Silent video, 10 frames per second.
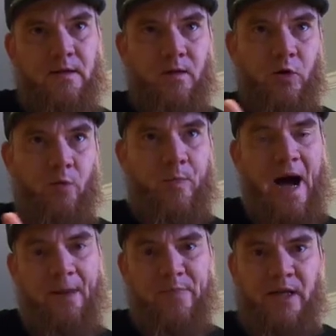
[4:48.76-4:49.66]
a little
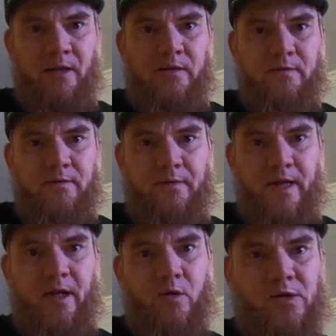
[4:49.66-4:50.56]
popping
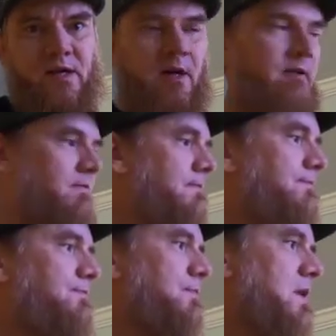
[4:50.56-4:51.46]
that goes on.
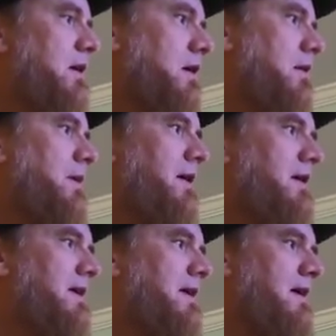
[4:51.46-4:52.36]
I
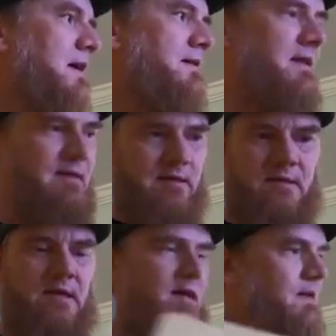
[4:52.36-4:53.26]
got
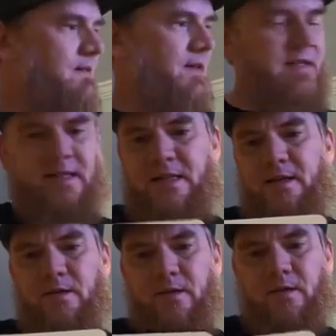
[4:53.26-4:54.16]
this
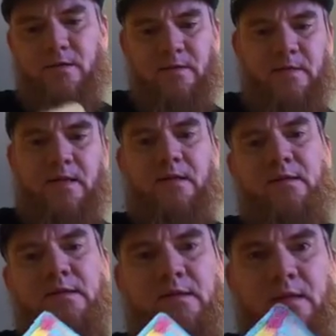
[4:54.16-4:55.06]
here
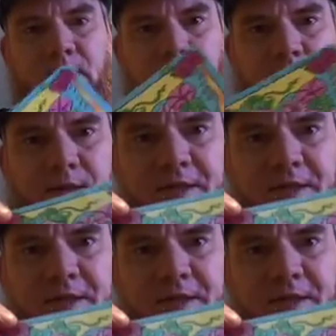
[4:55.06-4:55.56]
is a